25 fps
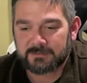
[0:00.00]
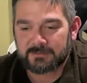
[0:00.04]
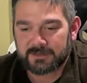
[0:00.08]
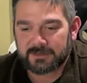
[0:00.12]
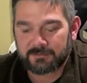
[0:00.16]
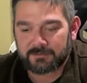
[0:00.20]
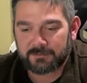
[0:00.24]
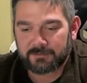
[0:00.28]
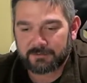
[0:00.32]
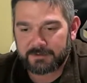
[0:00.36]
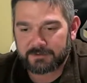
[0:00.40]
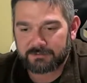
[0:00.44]
A
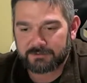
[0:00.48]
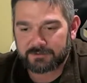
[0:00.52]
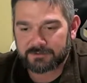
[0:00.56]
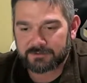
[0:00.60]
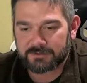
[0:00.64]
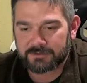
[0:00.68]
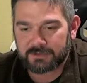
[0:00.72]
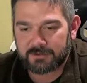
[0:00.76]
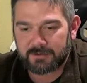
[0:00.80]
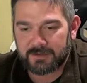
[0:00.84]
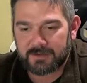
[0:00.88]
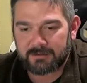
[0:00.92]
couple people
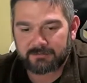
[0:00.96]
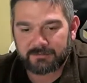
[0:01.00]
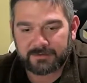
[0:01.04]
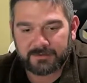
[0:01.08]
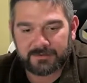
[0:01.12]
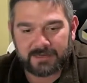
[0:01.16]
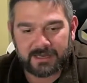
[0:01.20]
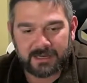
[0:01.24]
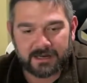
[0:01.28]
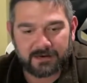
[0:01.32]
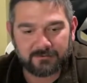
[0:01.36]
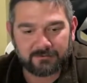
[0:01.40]
showed up,
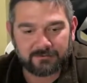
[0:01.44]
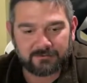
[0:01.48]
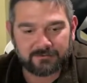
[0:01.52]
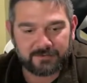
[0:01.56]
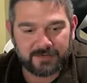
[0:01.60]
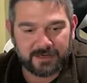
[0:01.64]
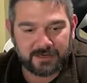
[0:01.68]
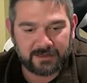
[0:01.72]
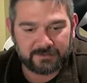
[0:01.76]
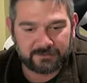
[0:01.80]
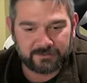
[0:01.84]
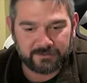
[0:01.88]
and now we've
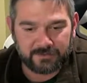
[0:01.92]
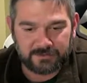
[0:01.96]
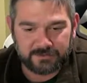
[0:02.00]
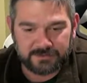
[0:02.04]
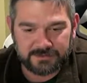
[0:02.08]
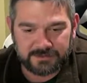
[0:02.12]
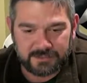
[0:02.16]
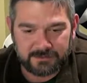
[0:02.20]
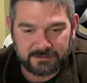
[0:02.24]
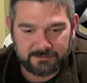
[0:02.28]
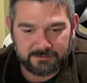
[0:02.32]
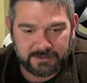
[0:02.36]
got
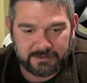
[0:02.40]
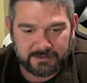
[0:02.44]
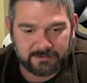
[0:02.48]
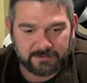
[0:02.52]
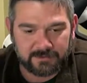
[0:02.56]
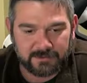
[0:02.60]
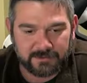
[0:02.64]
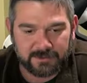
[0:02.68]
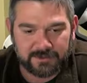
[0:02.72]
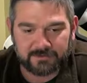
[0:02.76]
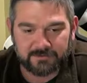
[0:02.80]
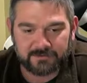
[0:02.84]
13
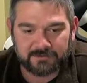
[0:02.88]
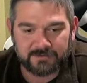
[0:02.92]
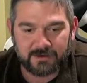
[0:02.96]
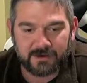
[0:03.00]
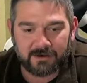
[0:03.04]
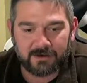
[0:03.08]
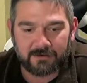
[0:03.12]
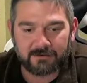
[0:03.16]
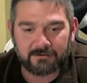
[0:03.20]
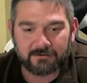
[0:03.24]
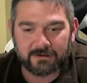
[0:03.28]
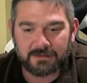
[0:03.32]
people here.
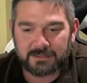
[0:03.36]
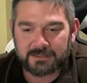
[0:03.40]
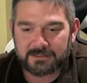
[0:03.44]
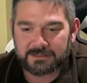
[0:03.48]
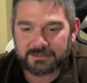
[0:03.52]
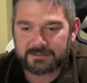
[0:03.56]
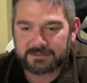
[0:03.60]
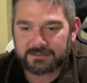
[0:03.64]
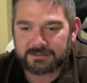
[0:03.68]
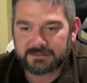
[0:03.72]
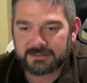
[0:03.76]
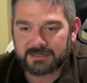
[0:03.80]
So
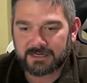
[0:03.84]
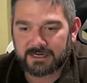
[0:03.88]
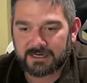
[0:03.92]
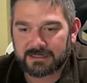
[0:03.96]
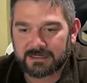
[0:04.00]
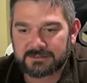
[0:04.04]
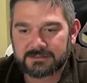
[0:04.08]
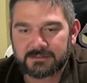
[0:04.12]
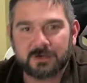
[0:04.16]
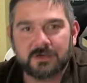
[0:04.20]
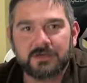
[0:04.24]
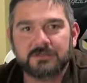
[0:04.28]

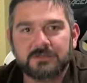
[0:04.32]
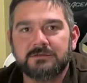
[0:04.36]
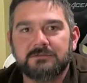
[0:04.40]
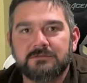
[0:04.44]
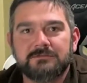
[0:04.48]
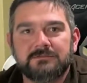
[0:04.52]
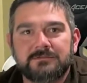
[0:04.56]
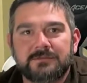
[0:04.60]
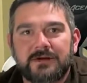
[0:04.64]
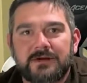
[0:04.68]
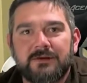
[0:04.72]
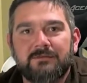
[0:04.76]
this is
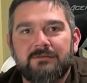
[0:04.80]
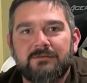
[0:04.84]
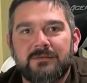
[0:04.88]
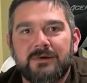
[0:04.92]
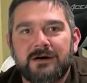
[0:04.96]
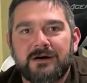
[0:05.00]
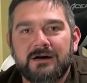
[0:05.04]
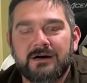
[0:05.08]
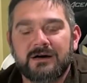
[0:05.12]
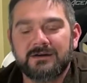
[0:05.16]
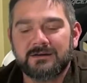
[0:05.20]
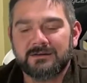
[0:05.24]
awesome.
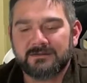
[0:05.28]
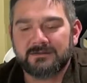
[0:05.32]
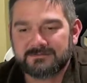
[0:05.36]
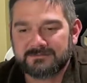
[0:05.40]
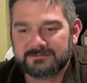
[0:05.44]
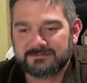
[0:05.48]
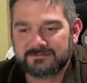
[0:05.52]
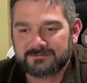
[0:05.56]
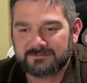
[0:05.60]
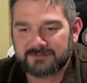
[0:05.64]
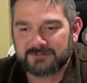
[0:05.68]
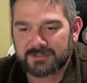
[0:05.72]
I'm
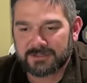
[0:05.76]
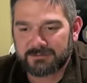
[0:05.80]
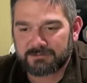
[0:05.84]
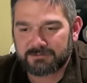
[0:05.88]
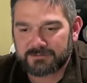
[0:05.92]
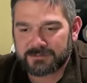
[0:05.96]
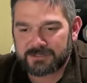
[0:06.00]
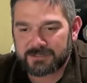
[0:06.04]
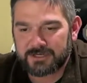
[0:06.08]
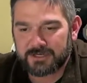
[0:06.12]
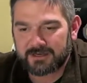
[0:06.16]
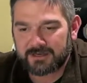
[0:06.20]
really
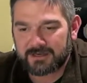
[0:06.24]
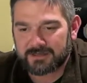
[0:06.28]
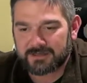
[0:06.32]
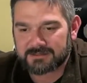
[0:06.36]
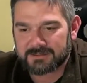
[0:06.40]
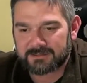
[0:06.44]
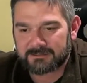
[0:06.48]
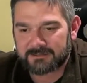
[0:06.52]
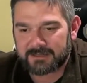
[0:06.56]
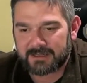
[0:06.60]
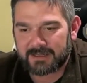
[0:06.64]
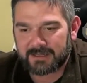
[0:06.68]
appreciate you guys
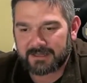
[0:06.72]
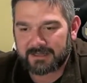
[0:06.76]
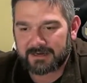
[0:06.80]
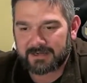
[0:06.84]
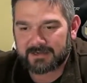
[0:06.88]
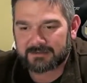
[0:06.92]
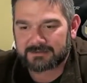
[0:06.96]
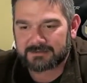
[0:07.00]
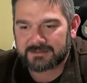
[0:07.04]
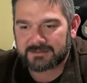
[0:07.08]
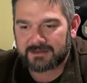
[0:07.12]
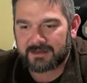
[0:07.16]
coming and hanging
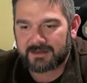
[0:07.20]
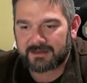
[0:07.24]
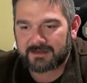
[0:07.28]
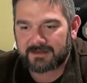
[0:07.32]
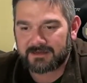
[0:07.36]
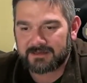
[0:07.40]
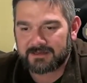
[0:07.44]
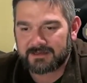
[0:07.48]
out tonight.